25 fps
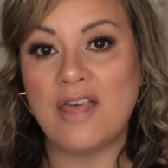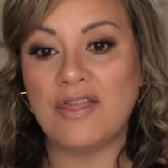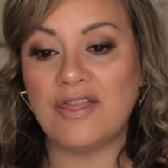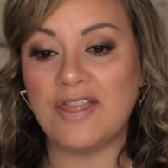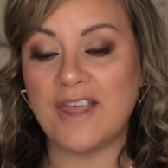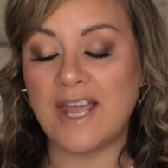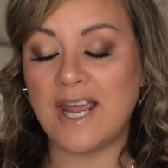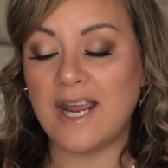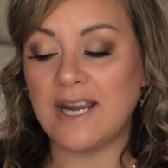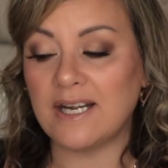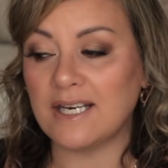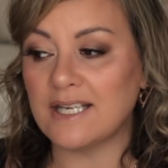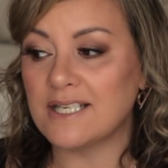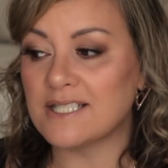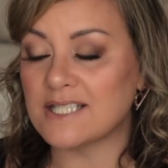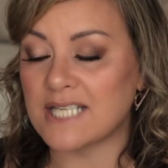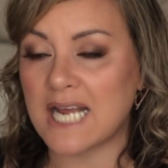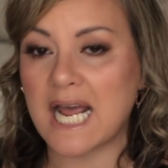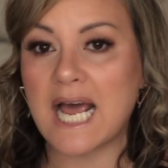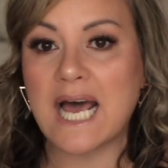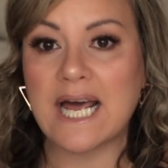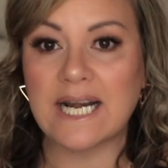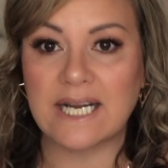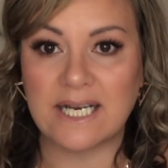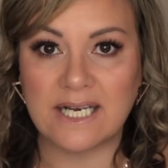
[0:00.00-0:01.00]
that it's
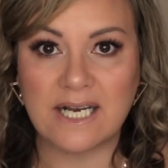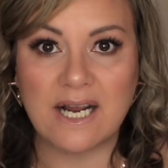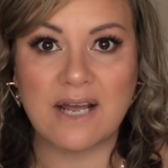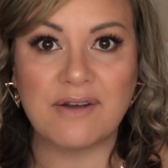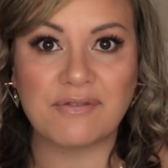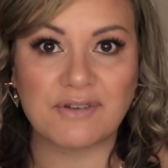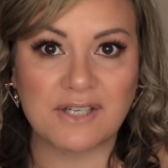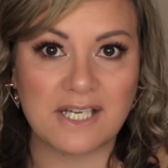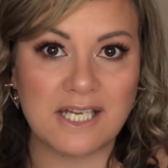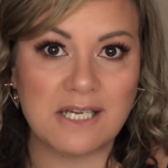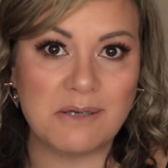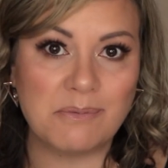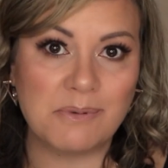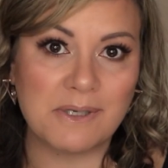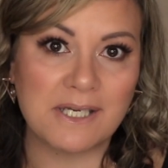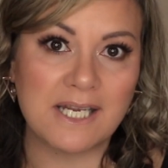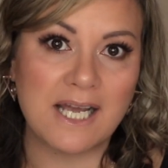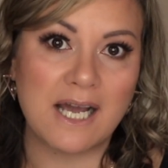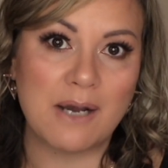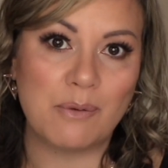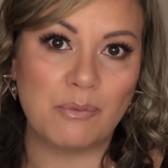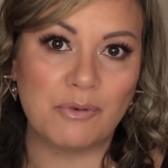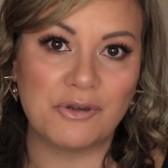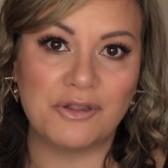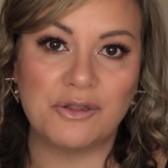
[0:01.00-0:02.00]
hard enough keeping
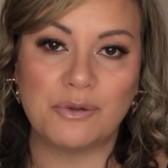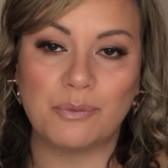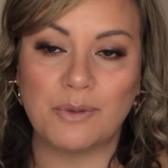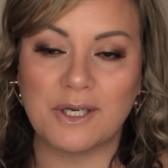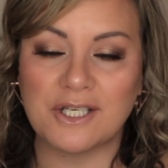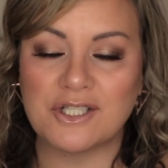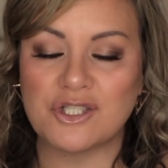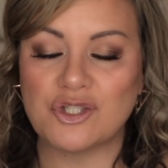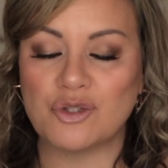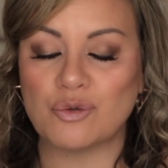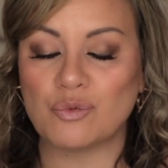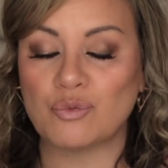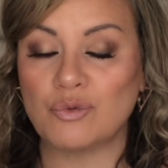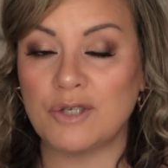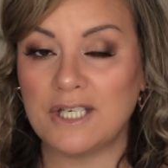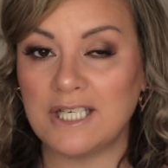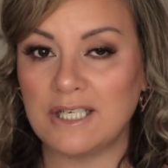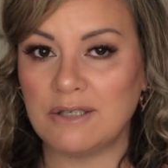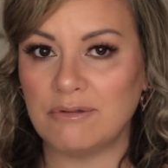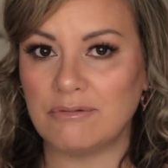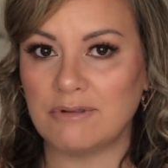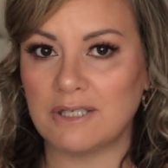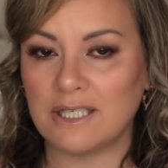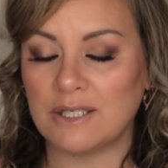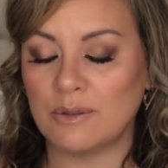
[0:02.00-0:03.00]
up with the ones you
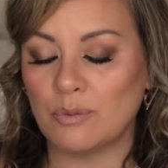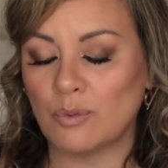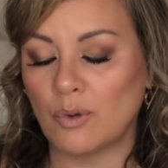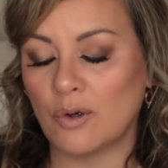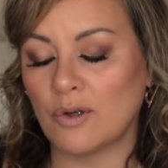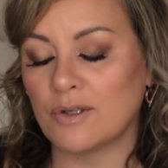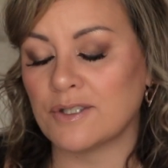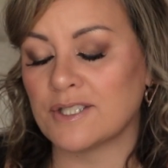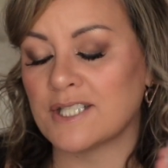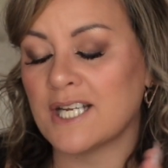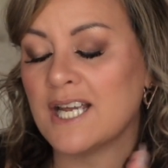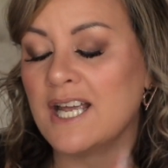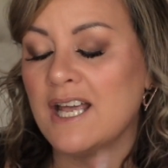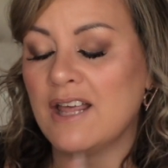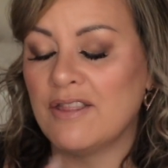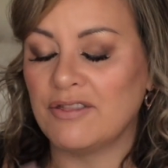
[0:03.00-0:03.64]
really, really want.